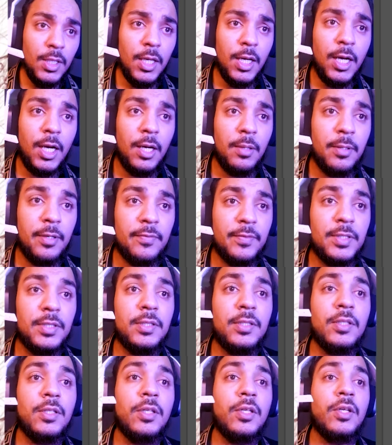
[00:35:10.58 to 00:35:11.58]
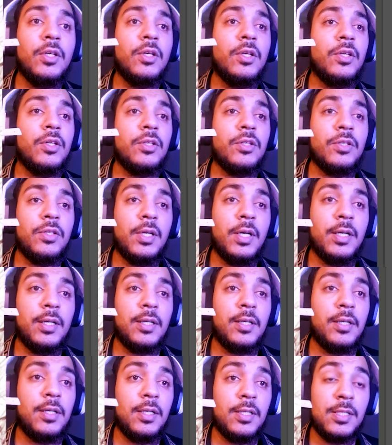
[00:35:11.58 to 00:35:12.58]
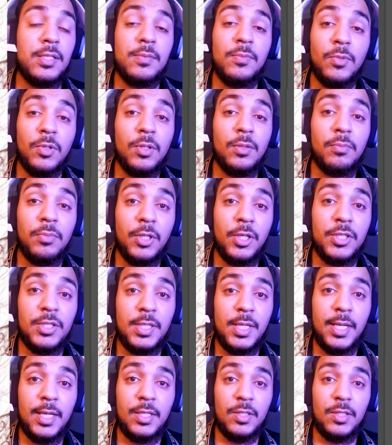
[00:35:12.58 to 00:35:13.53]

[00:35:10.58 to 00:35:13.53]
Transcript: however, a small brush size